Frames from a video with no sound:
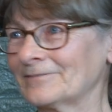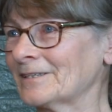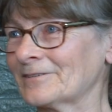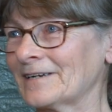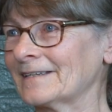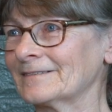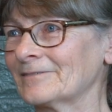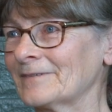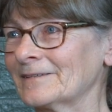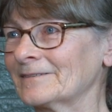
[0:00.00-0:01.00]
give you credit
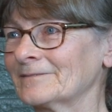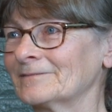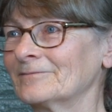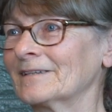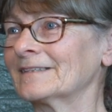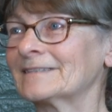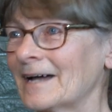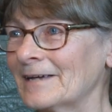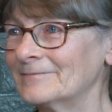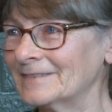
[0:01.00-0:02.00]
no matter what the
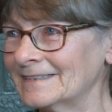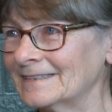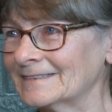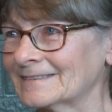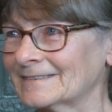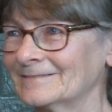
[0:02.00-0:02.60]
time is.